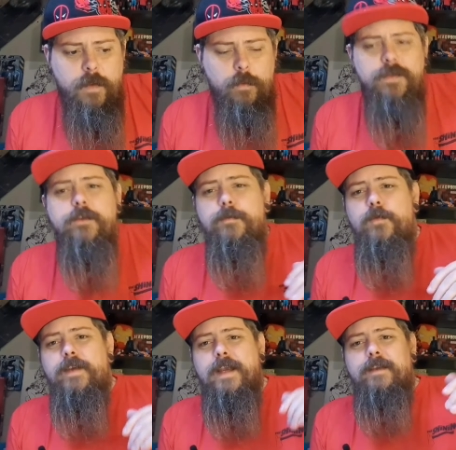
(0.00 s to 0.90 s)
when this
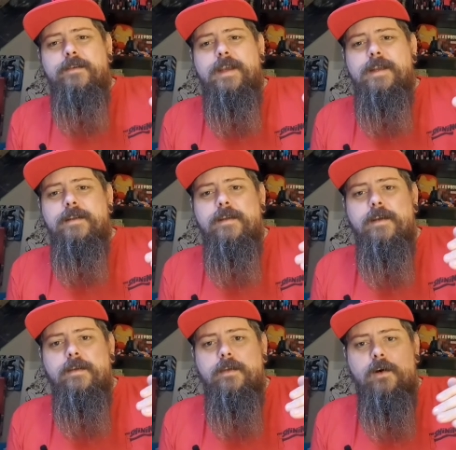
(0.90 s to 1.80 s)
movie is
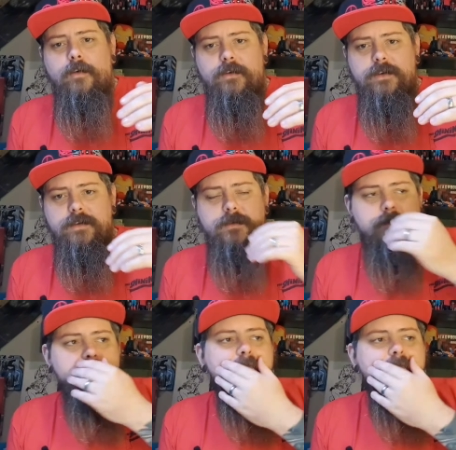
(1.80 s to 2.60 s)
in the horror